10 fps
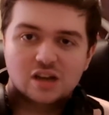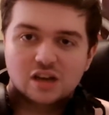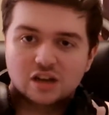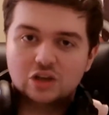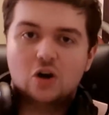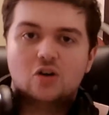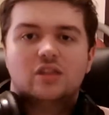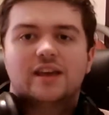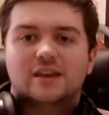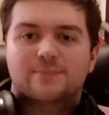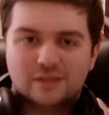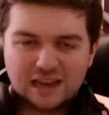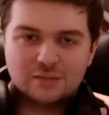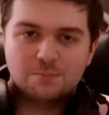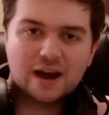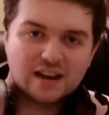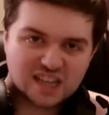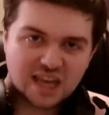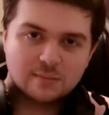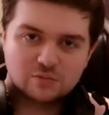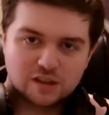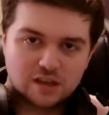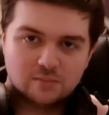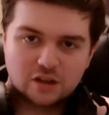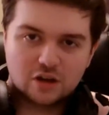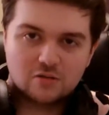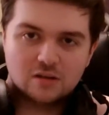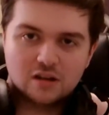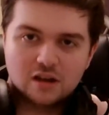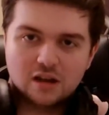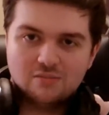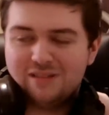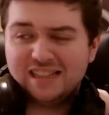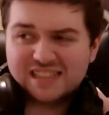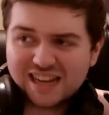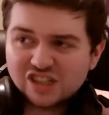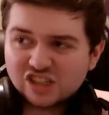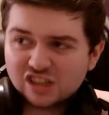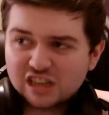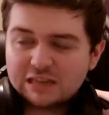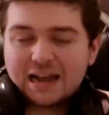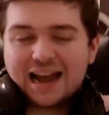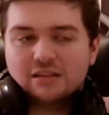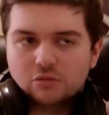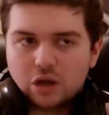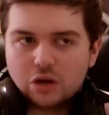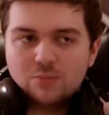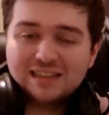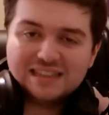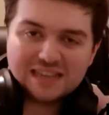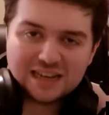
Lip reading: Gon, like, played mind games with him, you know? Intentionally, I don't know, but he did,